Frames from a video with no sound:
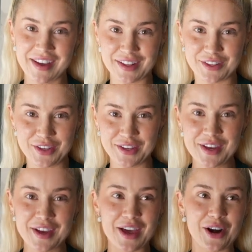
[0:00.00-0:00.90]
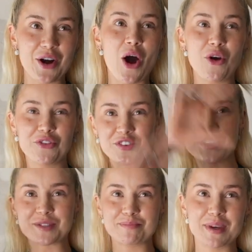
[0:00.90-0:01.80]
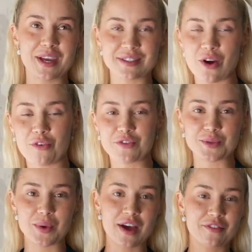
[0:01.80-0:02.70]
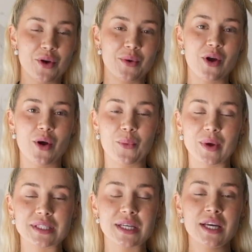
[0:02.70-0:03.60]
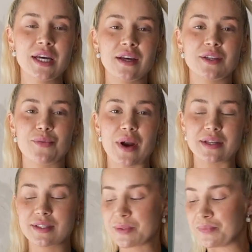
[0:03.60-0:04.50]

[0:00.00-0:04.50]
at our office, biggest office we have going on with the brand.